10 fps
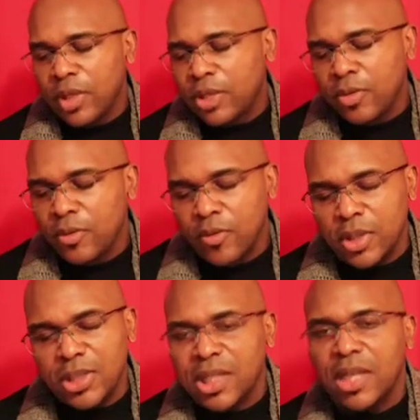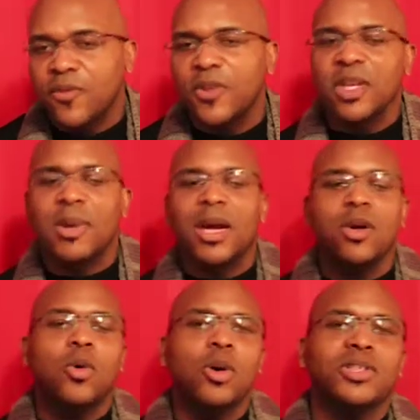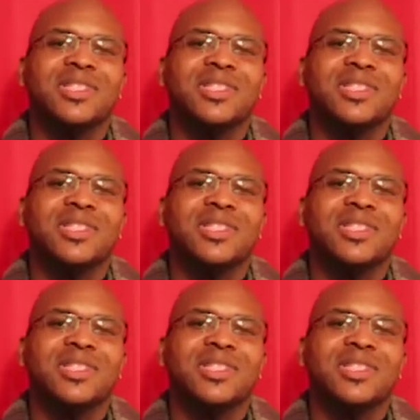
really do once again feel in my core,